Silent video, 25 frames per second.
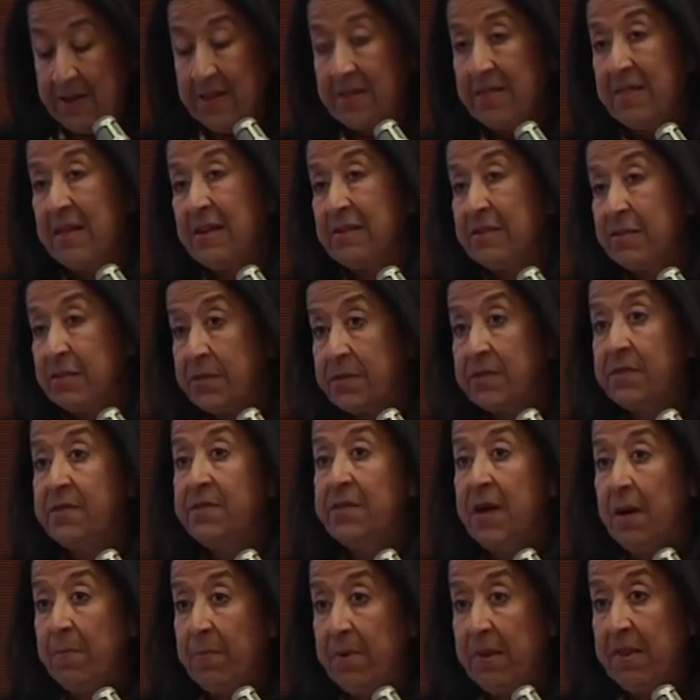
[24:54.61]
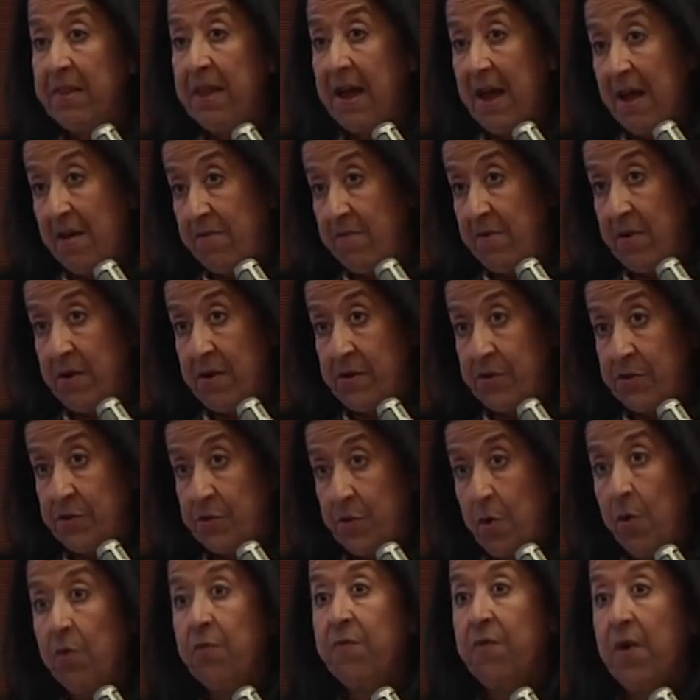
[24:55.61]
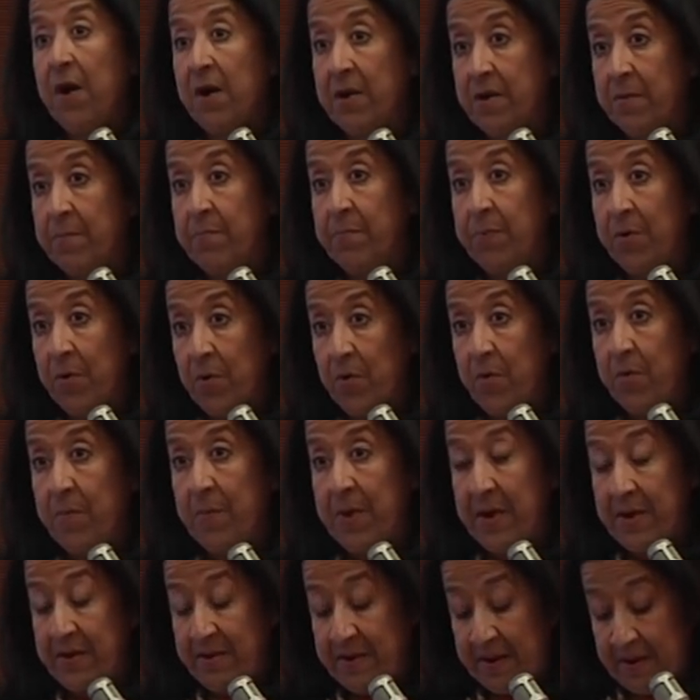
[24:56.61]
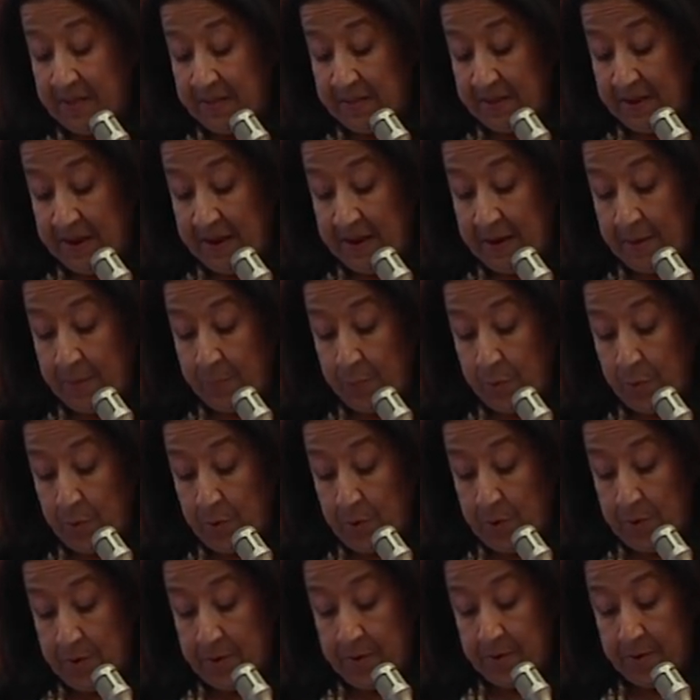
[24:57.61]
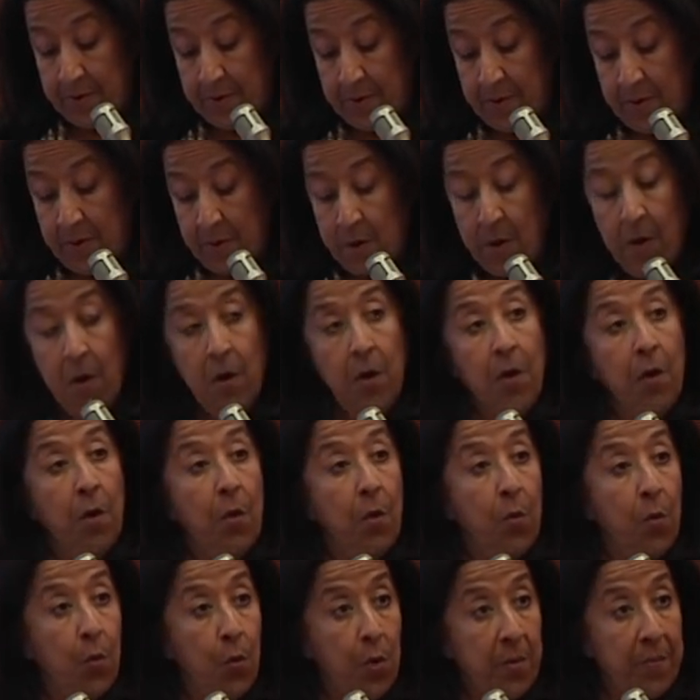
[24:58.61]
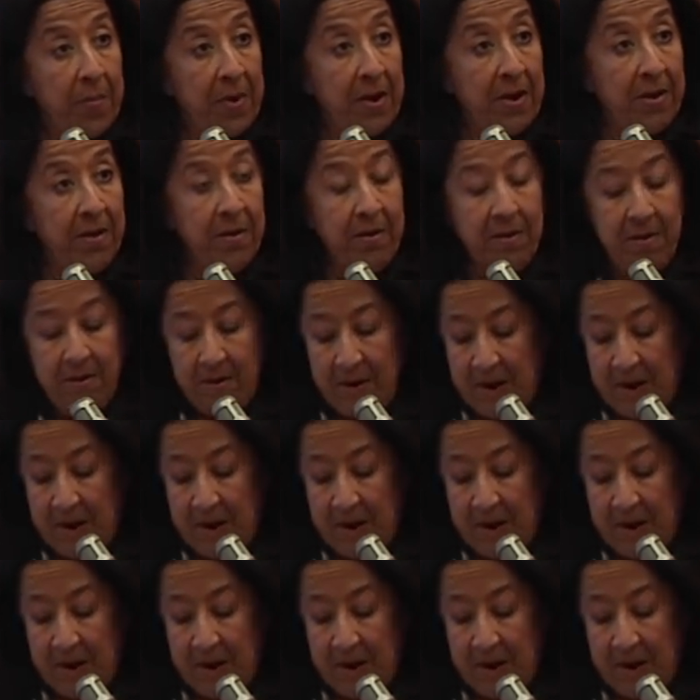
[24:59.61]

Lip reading: That's double the average of unemployment in the Arab world. Women